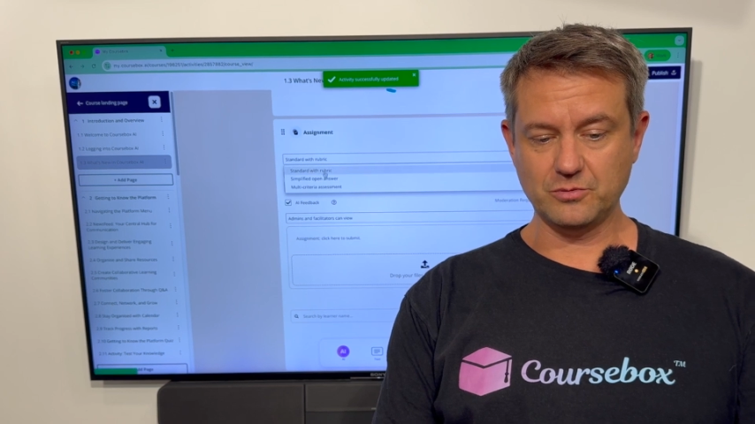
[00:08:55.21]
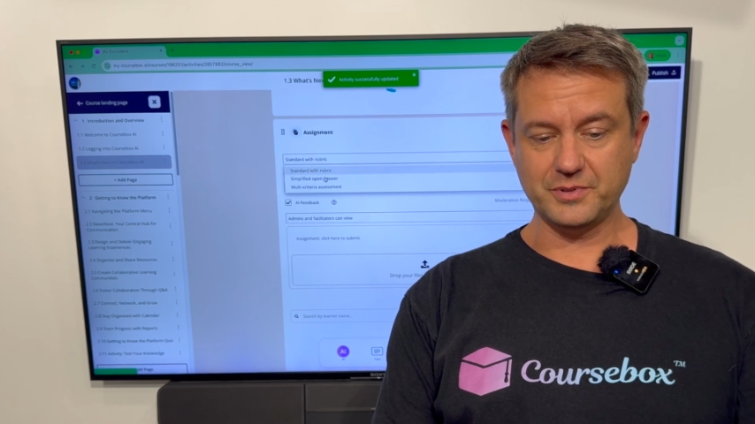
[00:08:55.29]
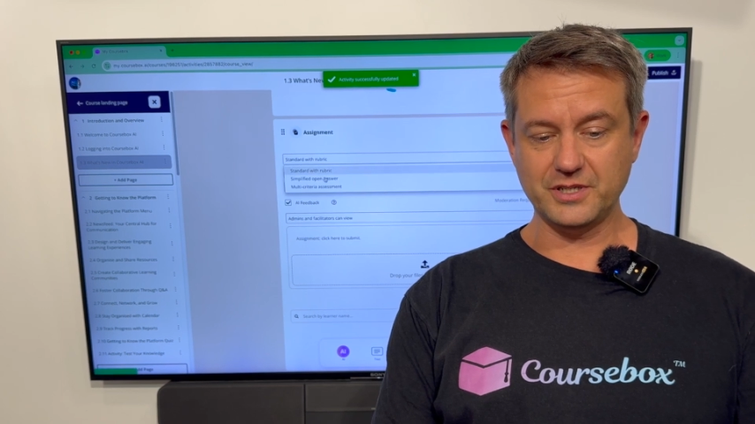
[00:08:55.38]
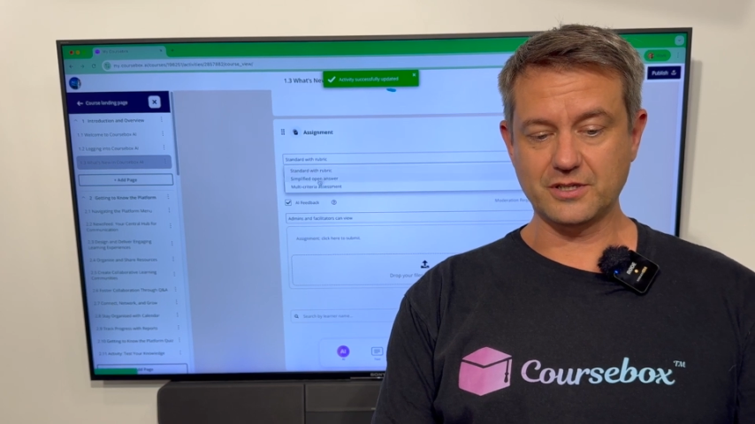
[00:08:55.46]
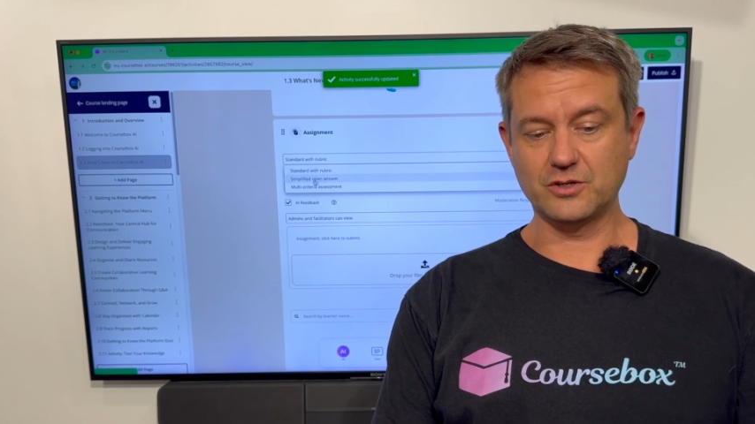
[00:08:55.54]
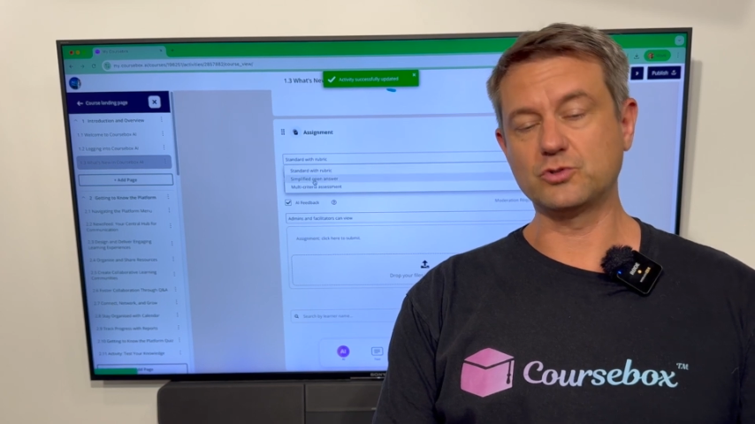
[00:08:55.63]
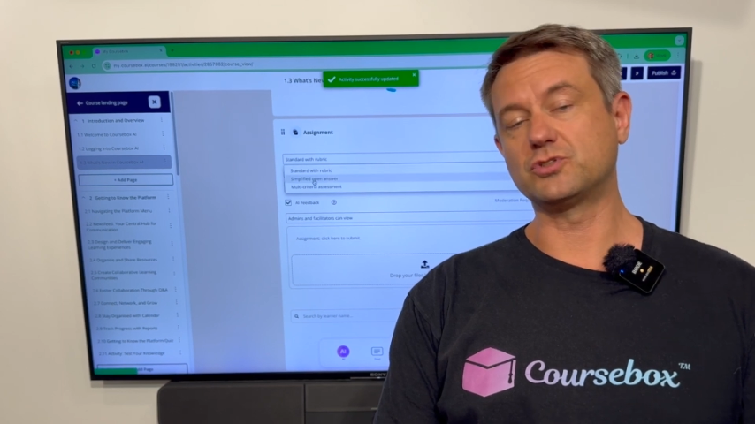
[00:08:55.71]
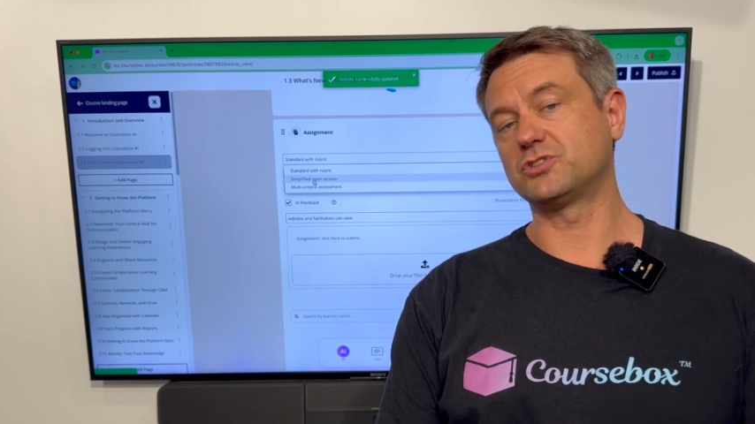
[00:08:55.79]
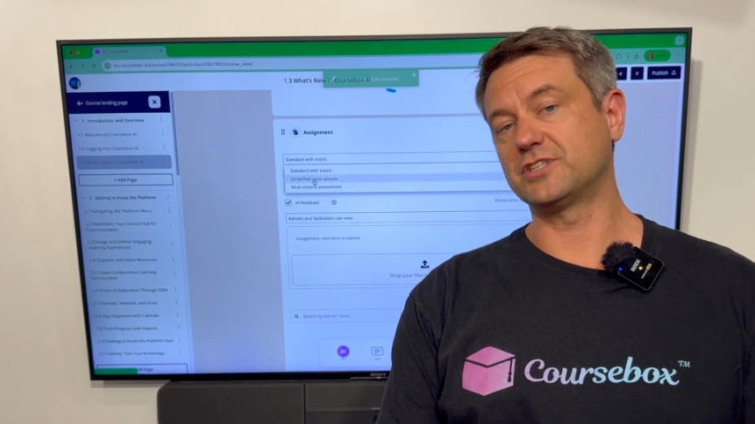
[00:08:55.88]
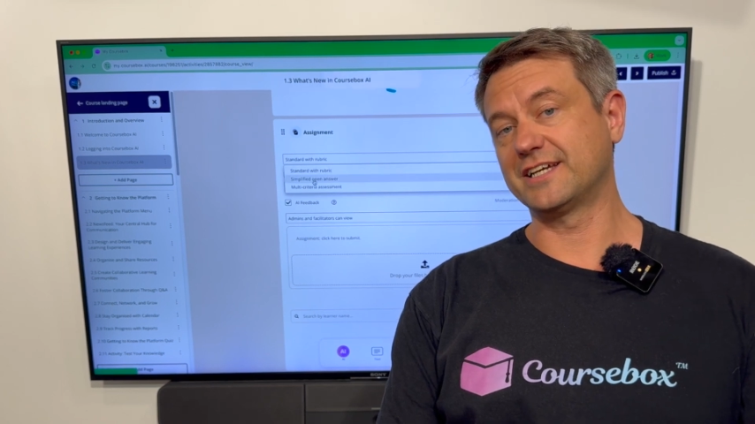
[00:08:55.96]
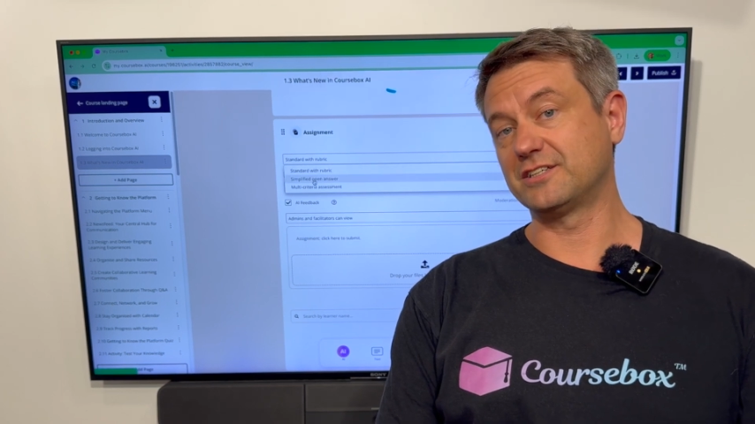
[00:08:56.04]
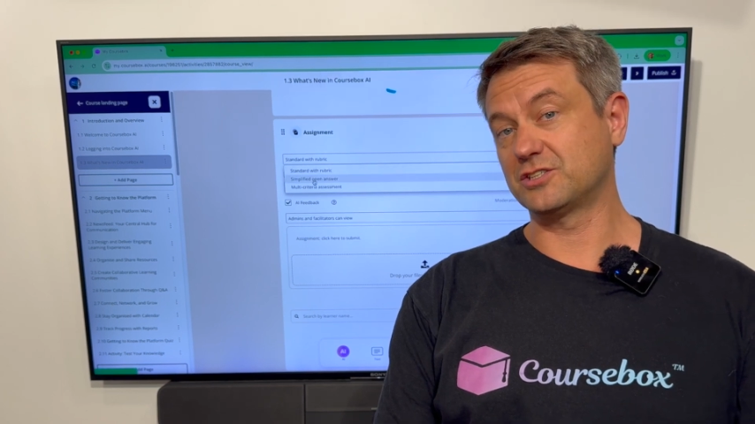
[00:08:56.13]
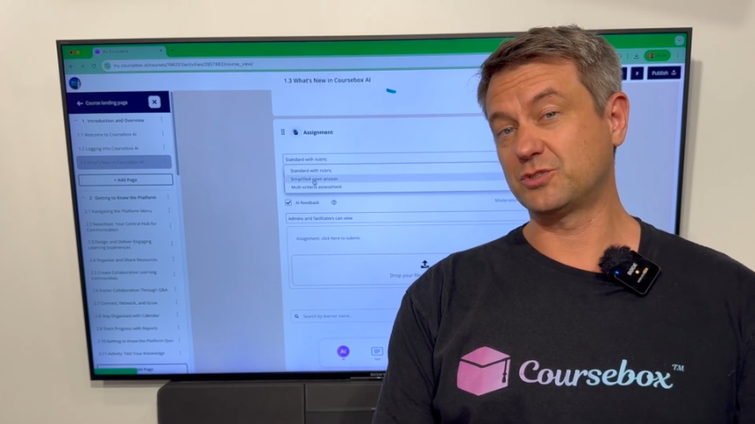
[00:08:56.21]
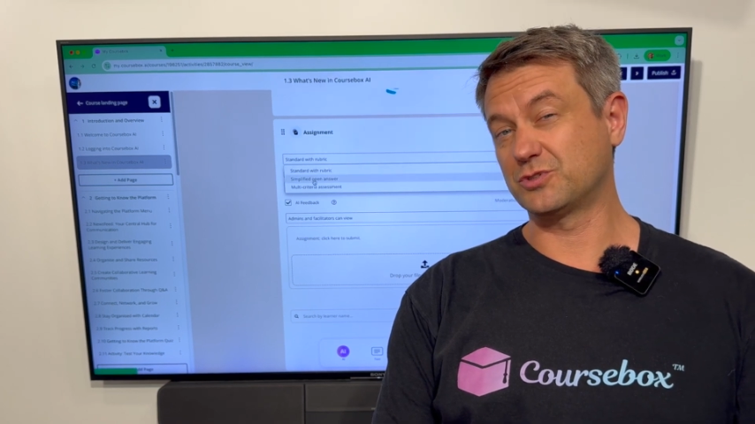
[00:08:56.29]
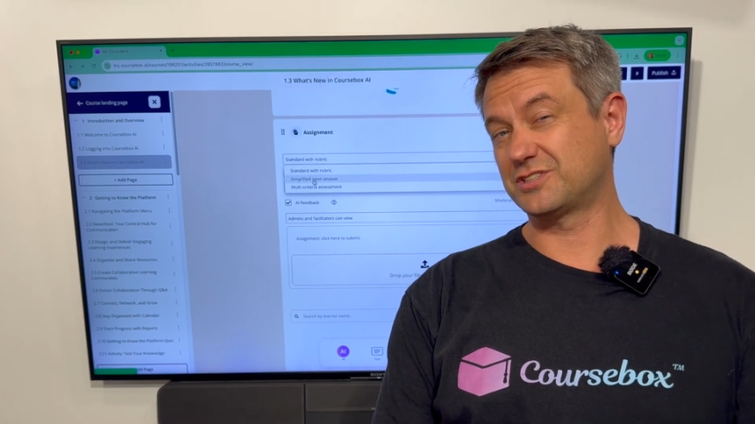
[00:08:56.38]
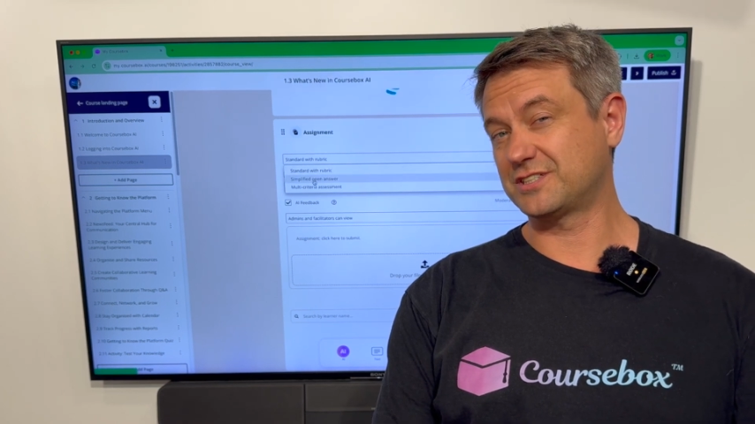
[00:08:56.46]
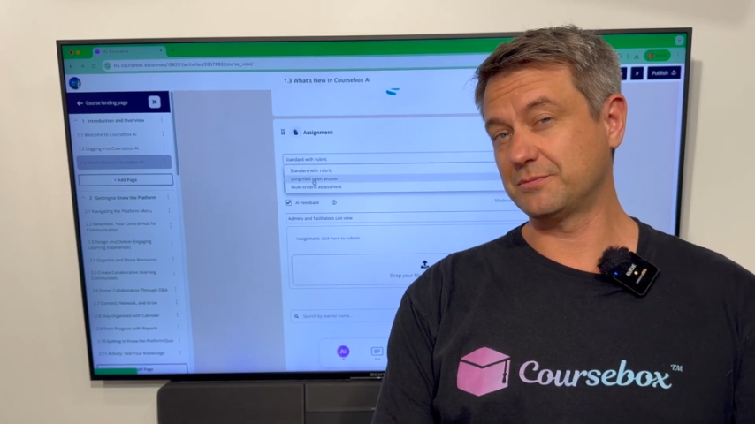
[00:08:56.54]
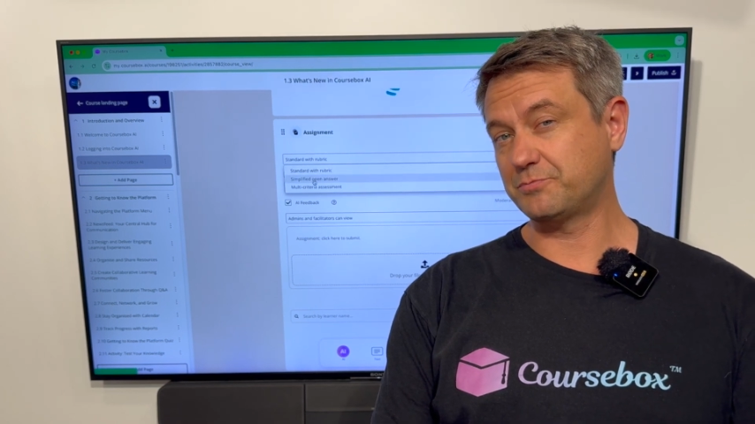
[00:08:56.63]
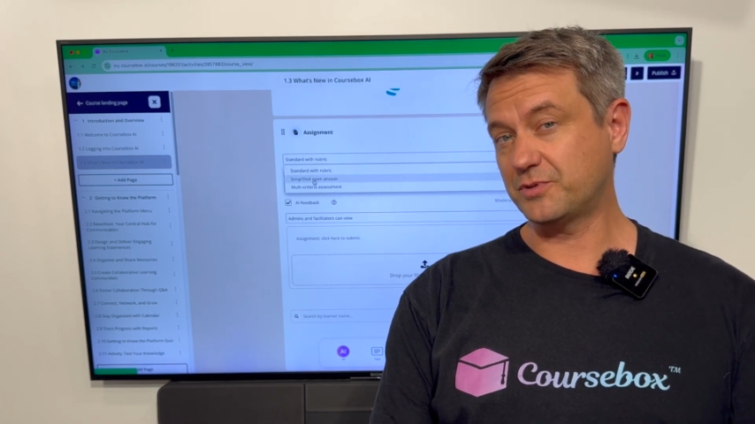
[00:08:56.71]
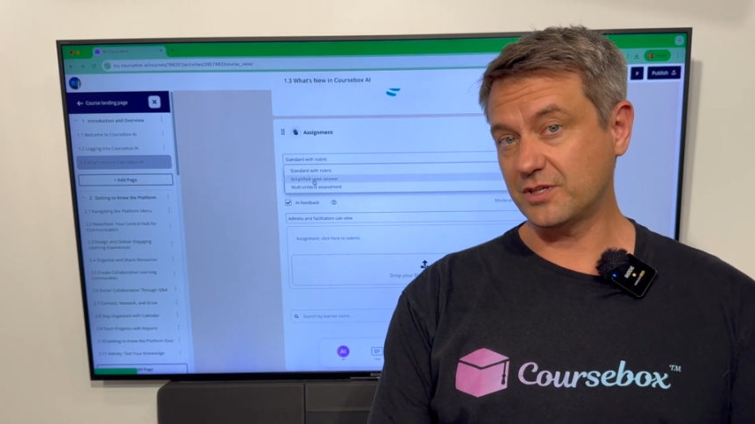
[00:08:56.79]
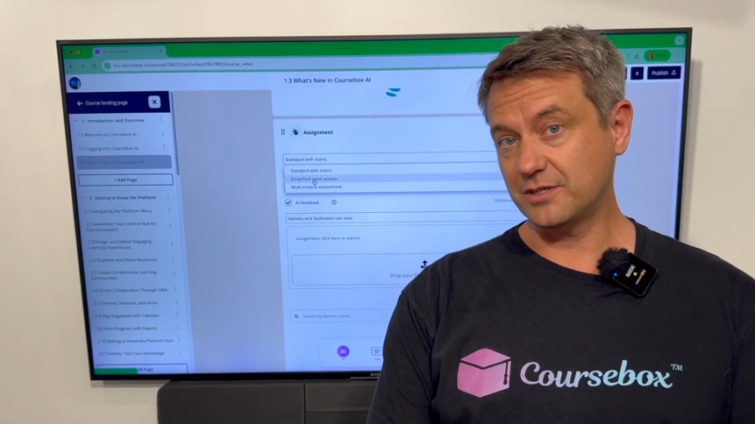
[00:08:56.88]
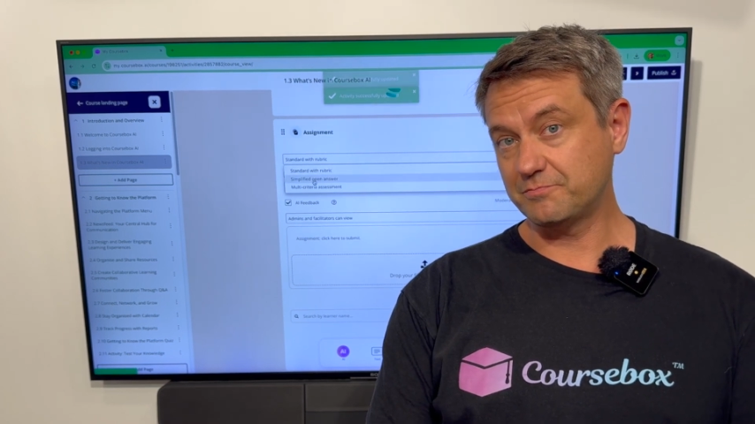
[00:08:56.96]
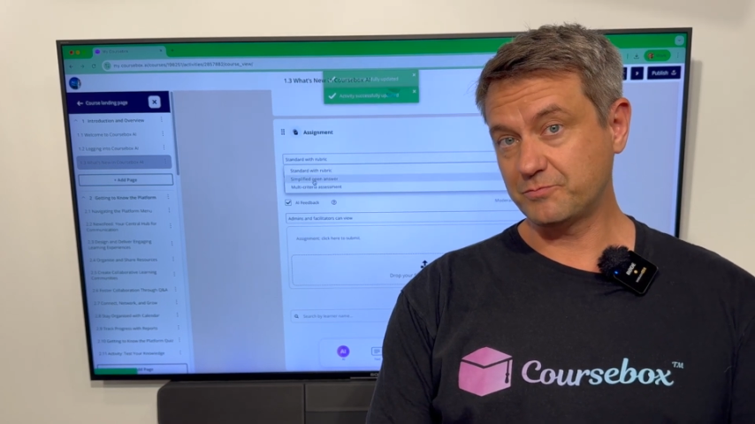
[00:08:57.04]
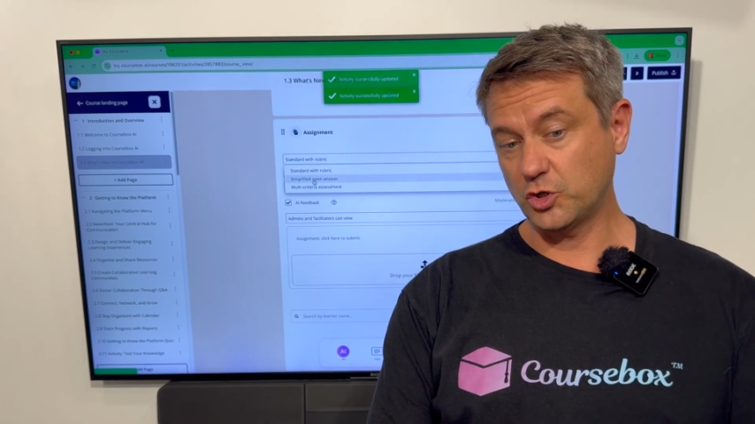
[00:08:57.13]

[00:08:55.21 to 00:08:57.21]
but you can also change it to a simpler